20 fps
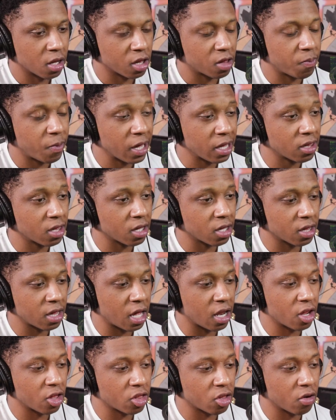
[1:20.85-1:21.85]
Especially because
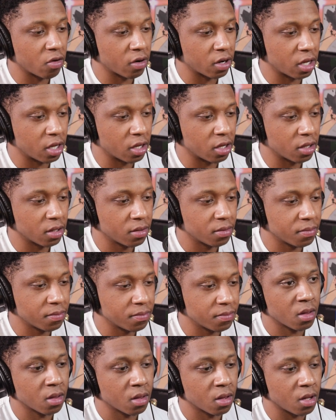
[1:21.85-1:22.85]
they didn't show her again.
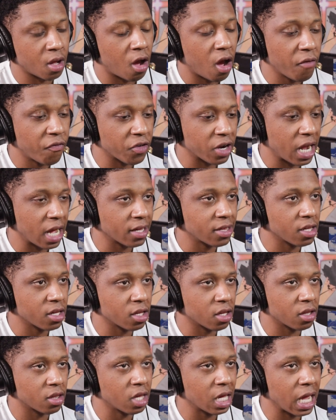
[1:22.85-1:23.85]
Oh, I forgot she
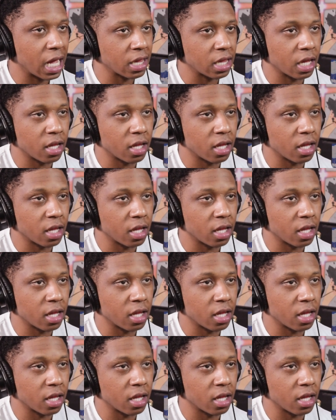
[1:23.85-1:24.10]
got